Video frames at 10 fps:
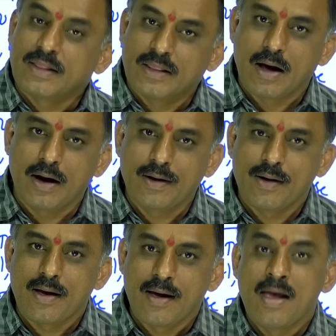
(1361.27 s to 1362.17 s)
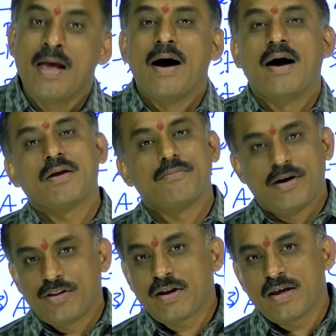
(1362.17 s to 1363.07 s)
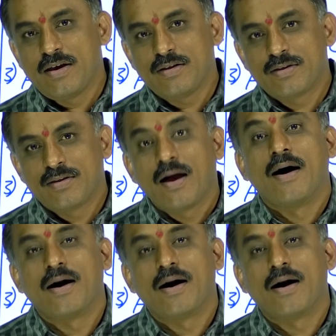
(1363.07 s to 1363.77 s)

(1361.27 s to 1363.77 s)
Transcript: that her mother is